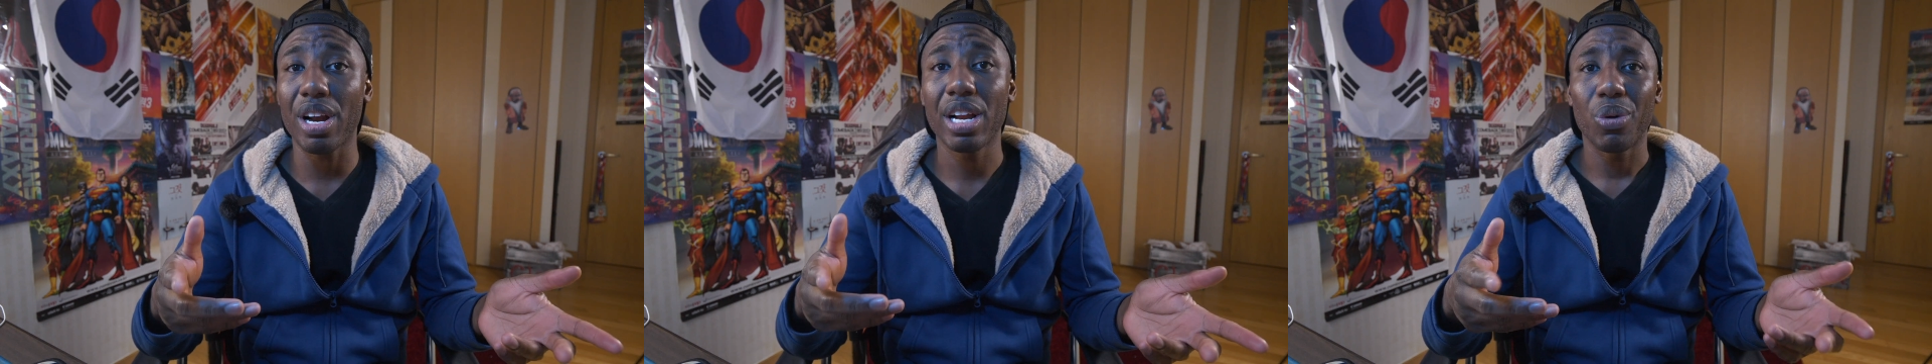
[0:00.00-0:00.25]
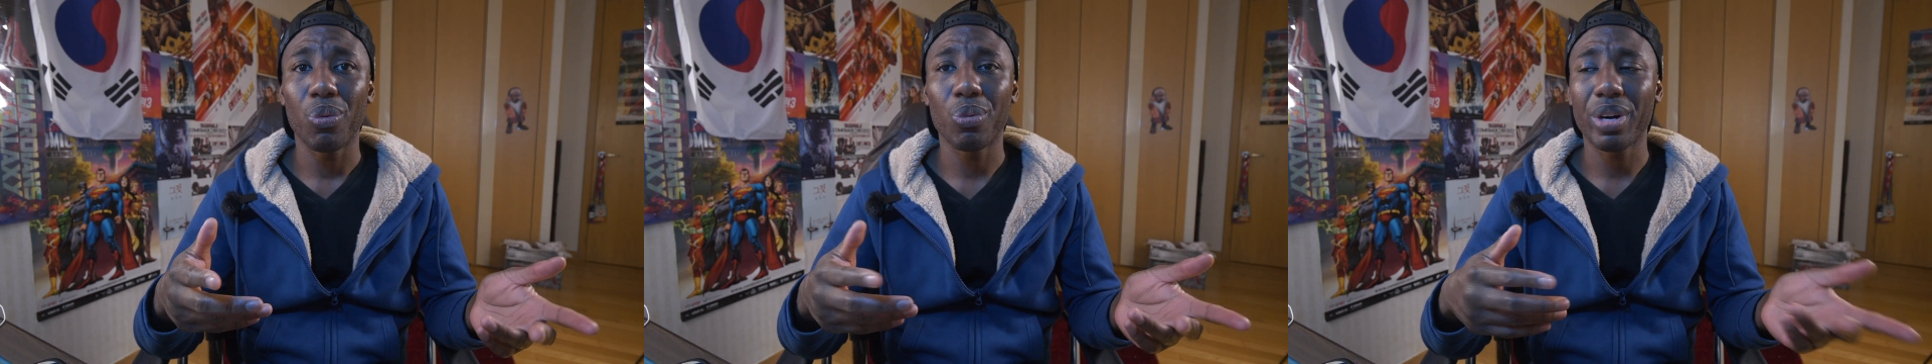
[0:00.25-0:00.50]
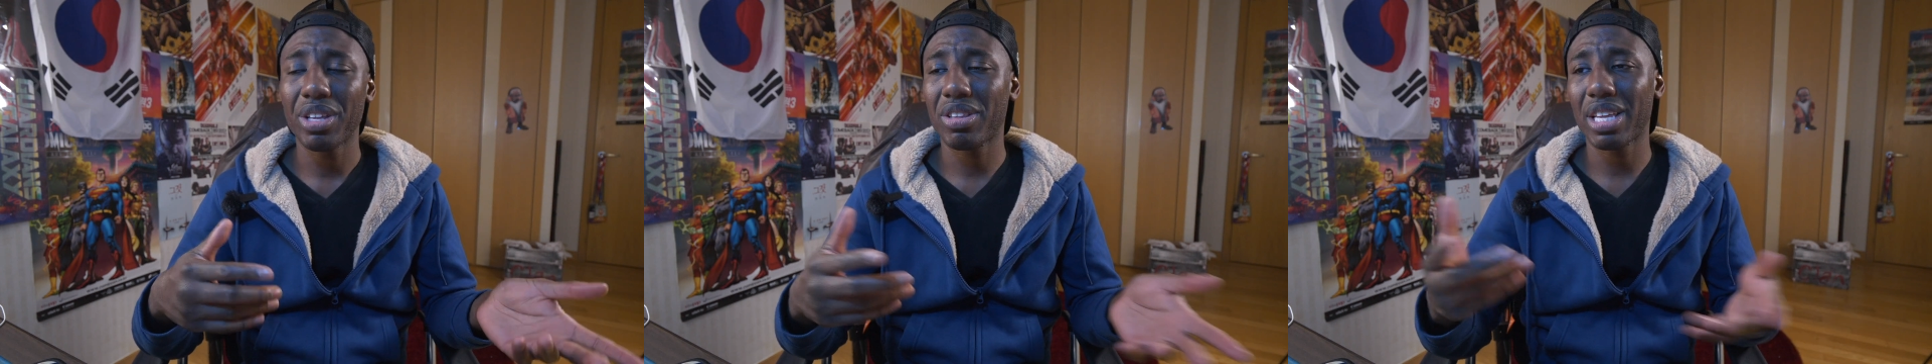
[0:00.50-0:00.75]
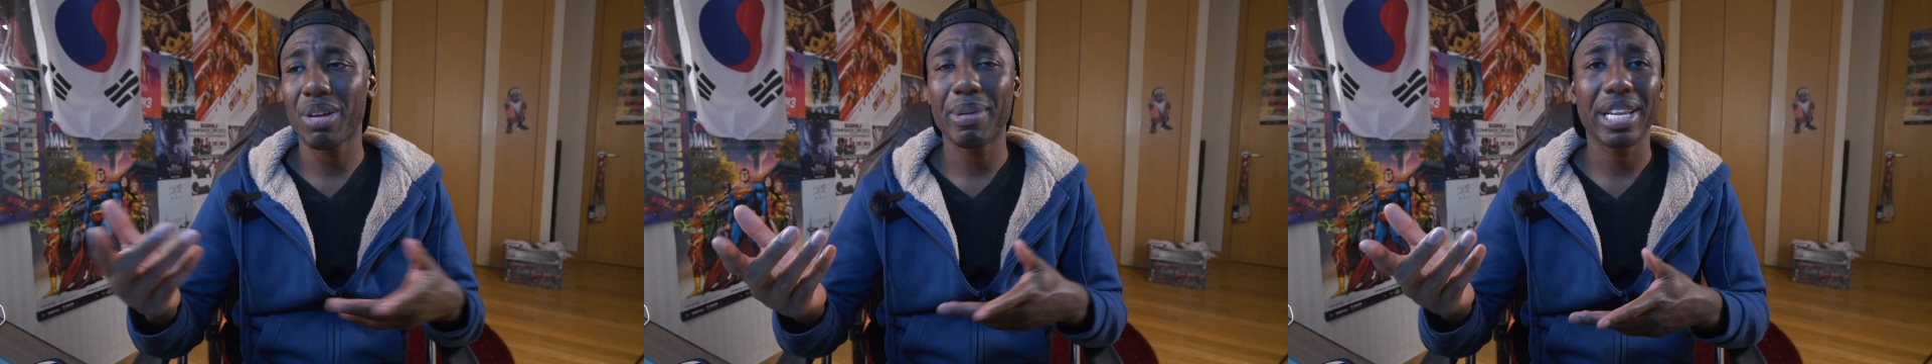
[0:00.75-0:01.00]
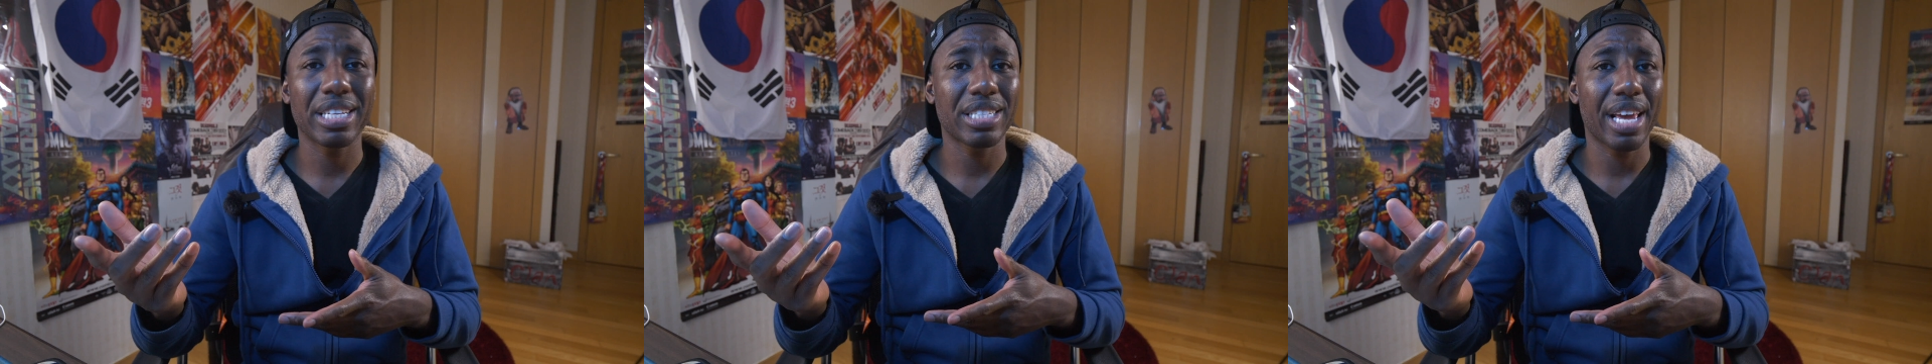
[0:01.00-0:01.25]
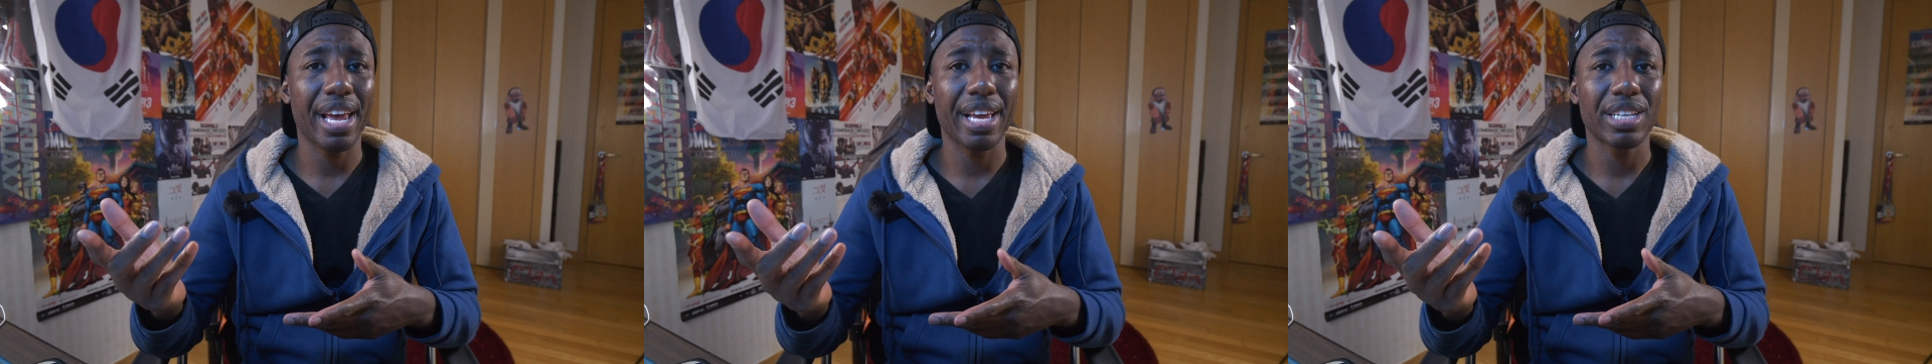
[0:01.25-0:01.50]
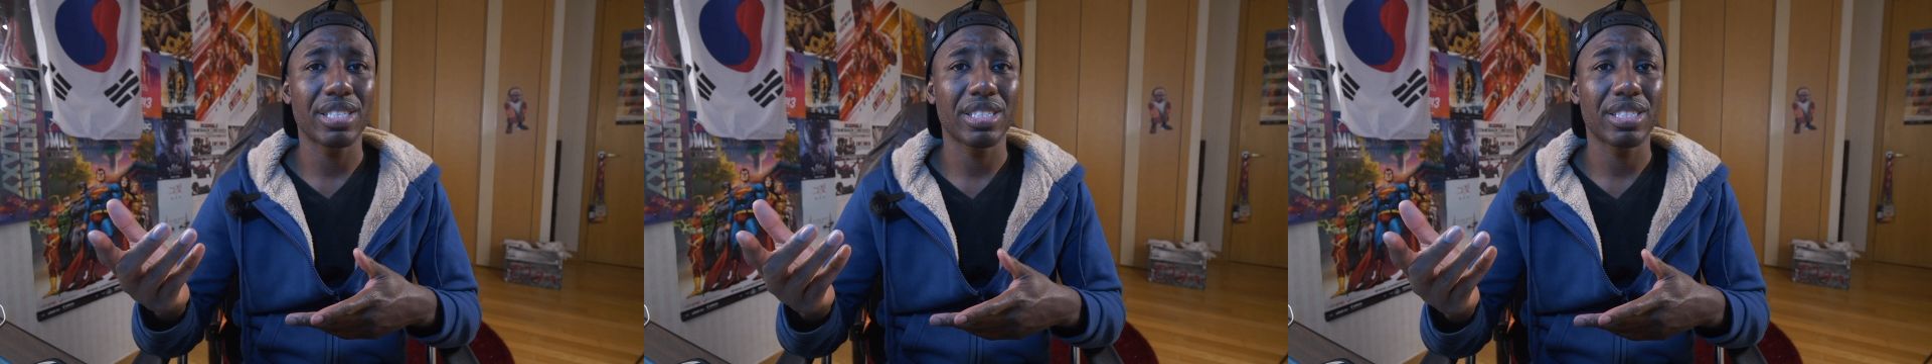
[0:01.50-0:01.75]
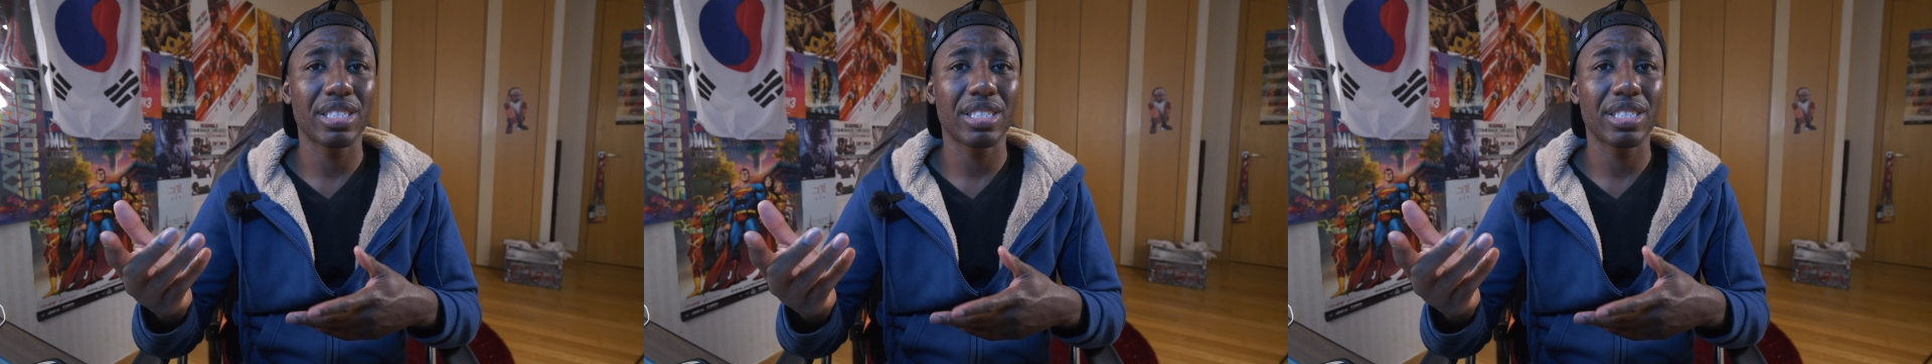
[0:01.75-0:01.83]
what do you think about this case?